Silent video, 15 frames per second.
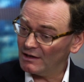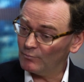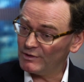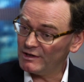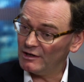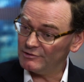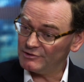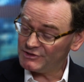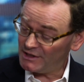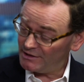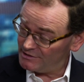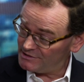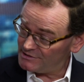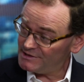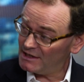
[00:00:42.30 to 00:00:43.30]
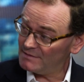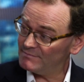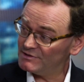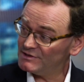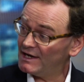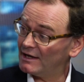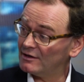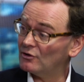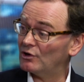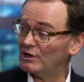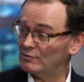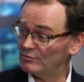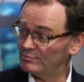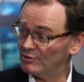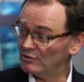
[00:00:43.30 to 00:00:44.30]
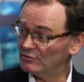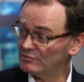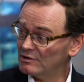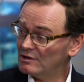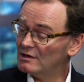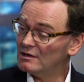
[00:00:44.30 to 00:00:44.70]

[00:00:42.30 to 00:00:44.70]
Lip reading: We own Ten Entertainment and Hollywood Bowl.